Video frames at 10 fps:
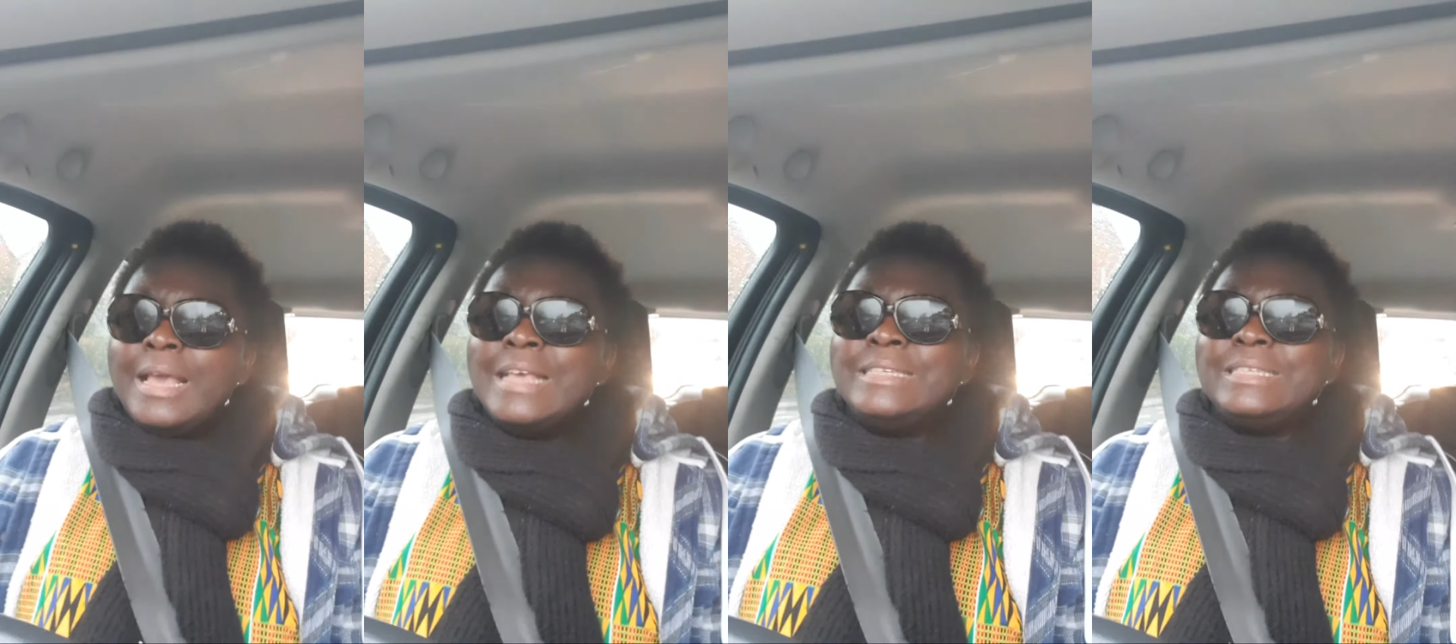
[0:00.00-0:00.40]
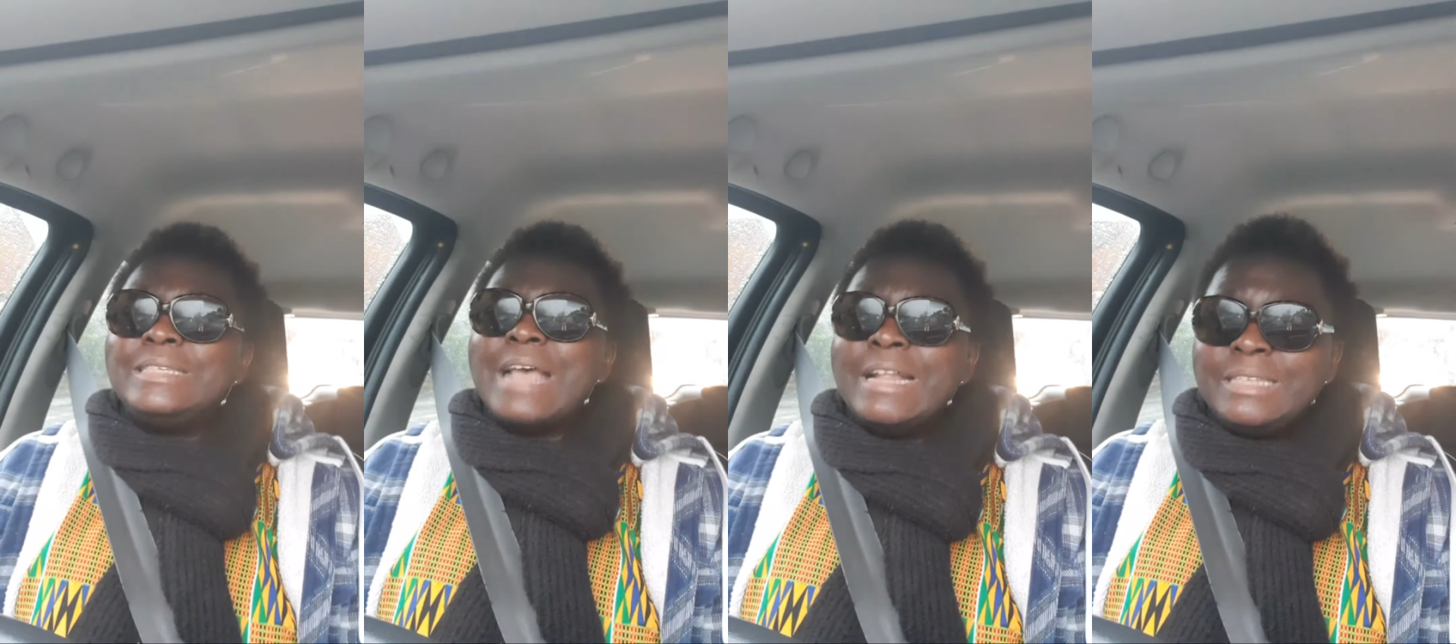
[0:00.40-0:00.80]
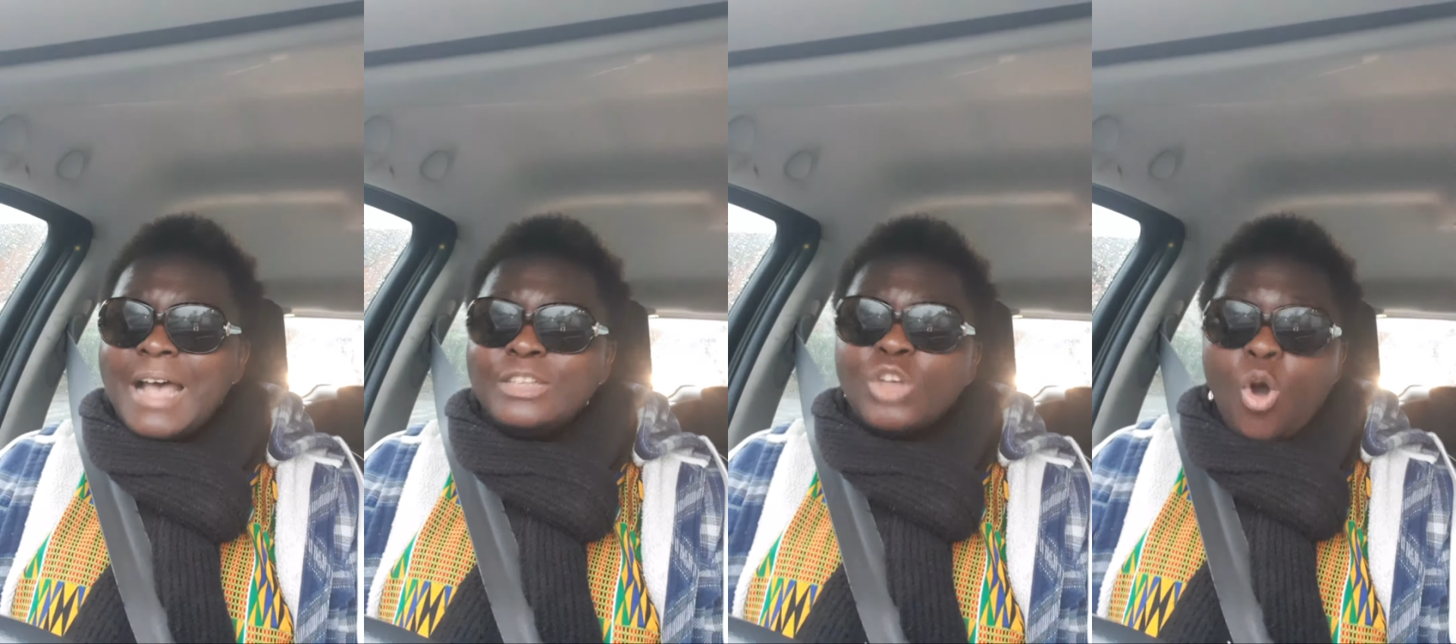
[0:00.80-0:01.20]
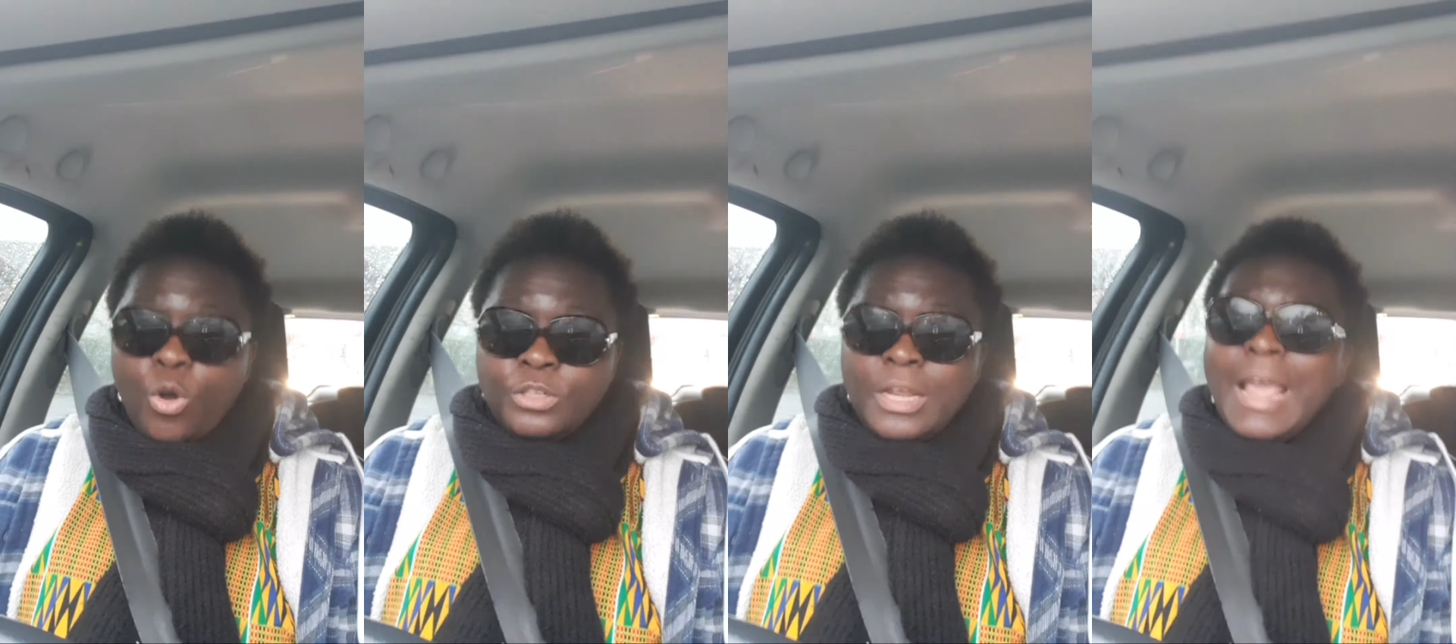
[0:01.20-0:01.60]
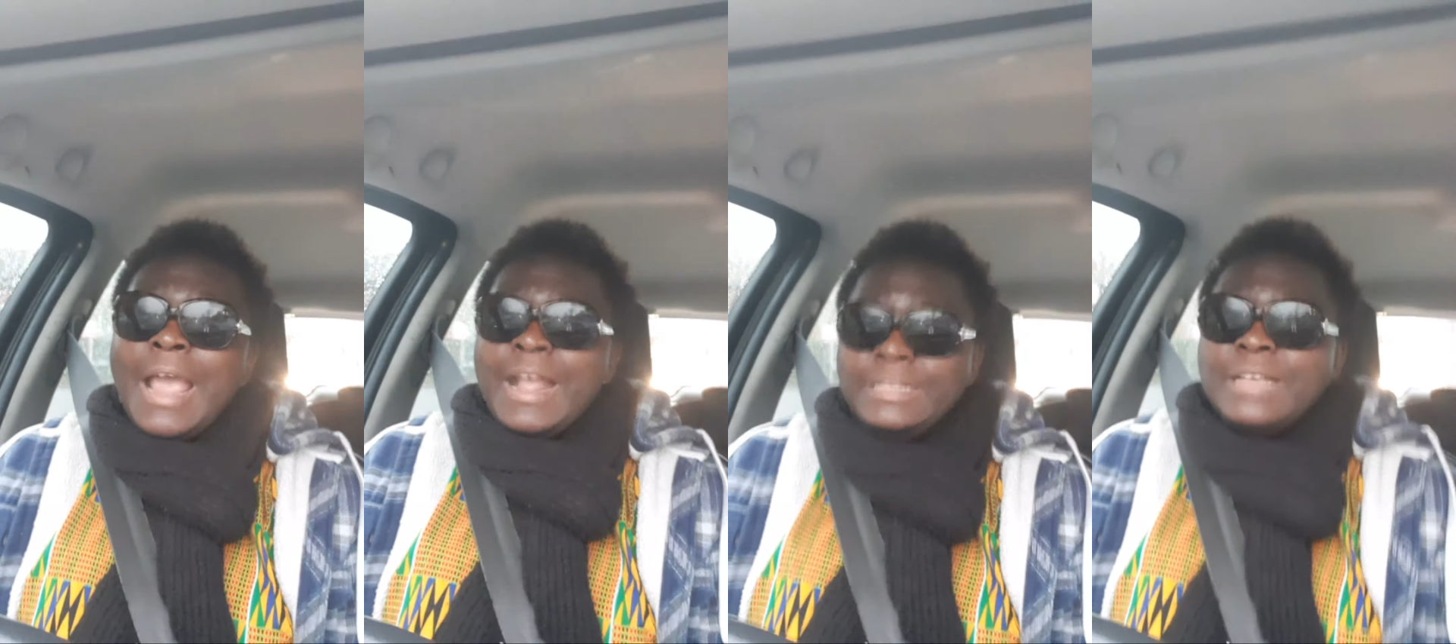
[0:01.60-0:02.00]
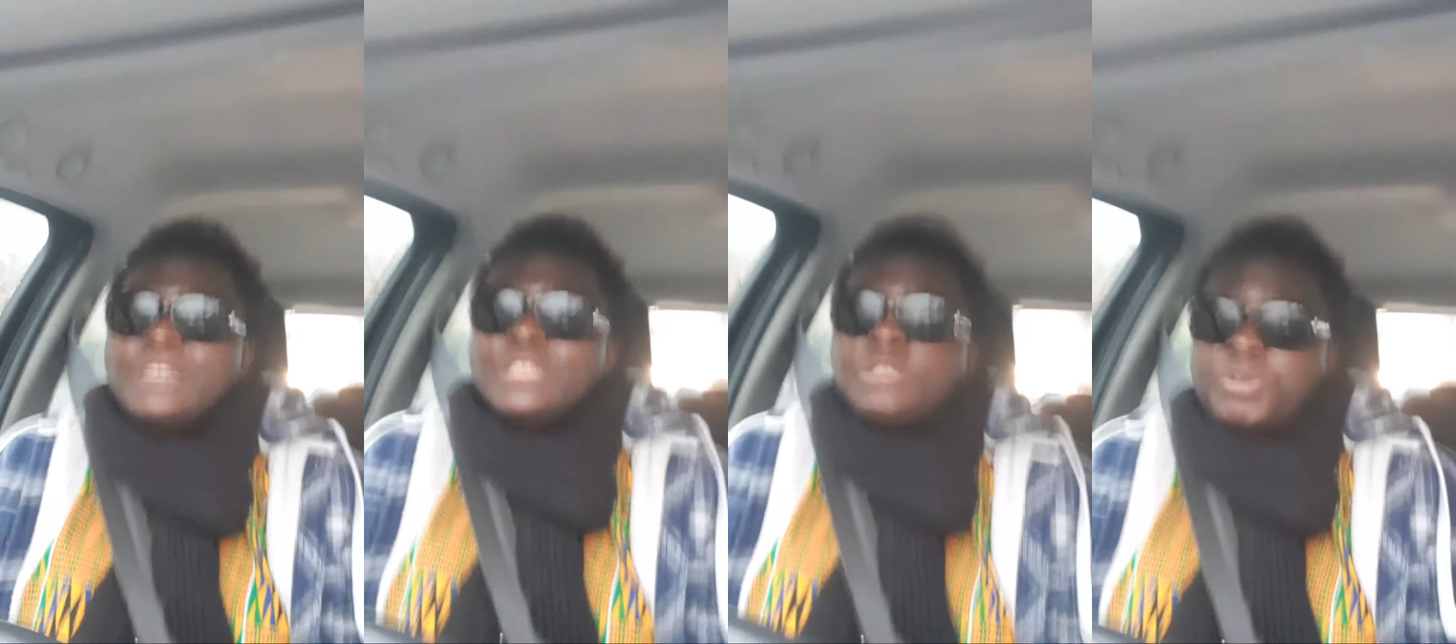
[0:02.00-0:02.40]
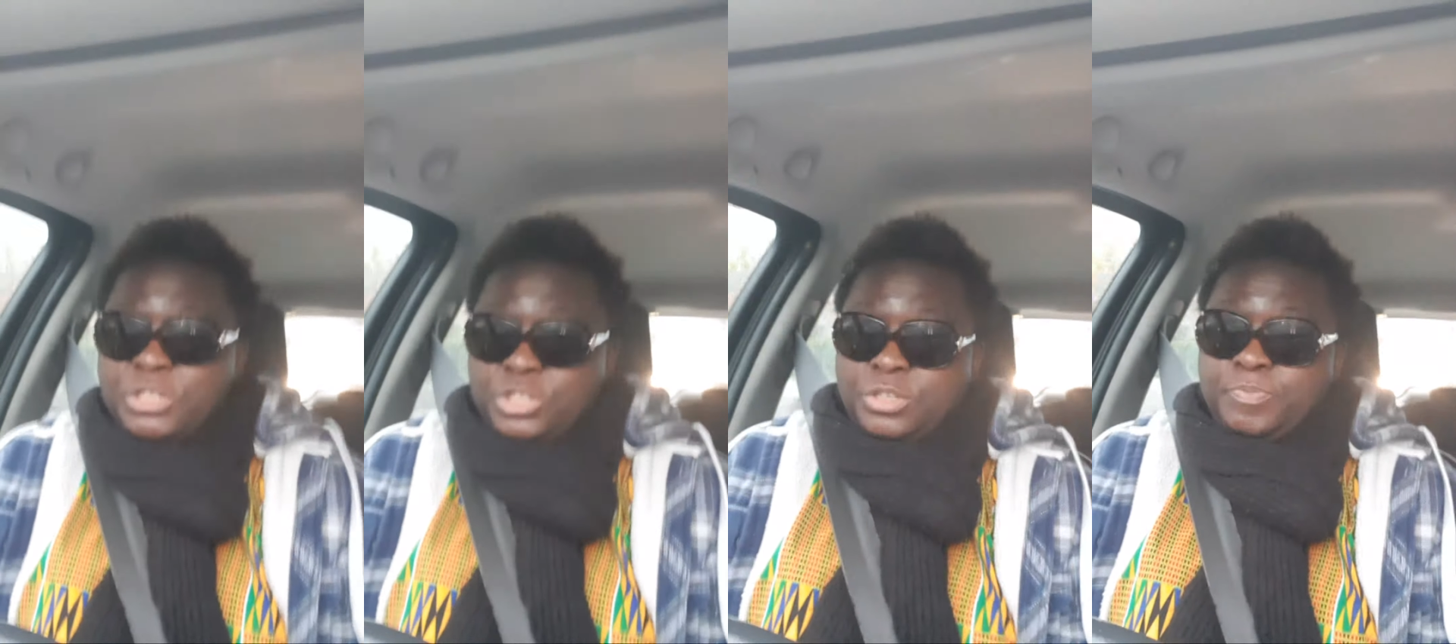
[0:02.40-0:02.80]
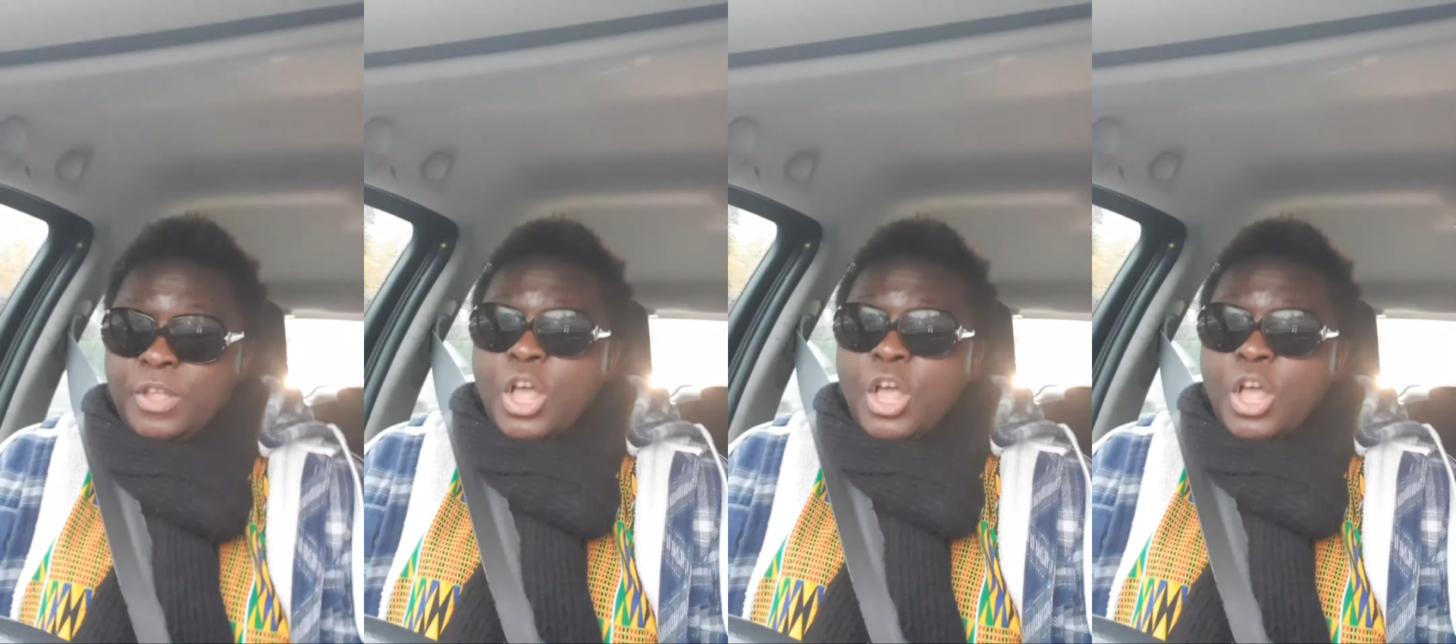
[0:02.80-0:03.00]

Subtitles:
is centered on hate speech.